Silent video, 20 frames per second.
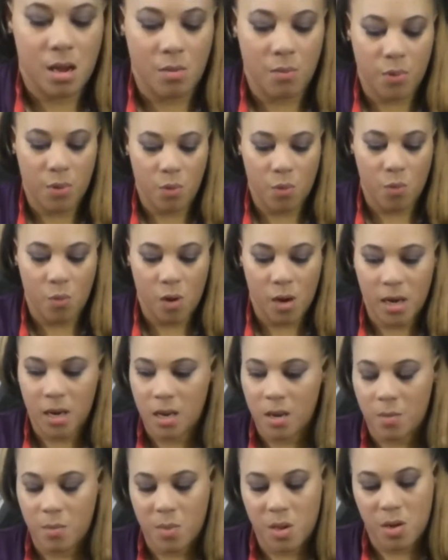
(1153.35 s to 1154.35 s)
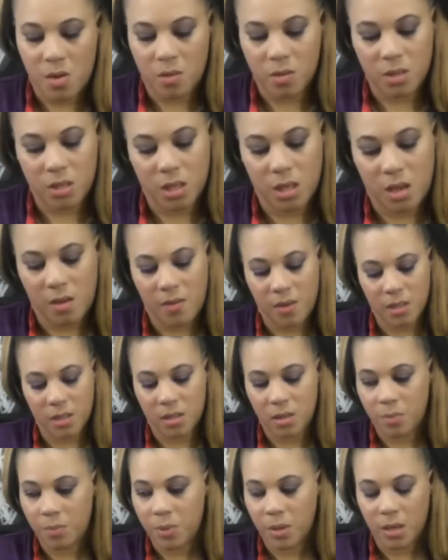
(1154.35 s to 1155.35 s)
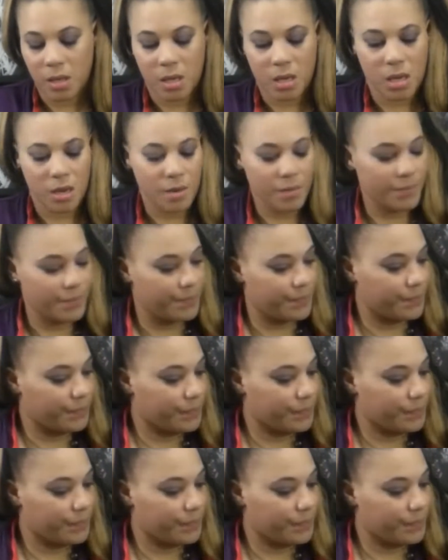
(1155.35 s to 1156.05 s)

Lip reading: and put one in the middle to give it stability.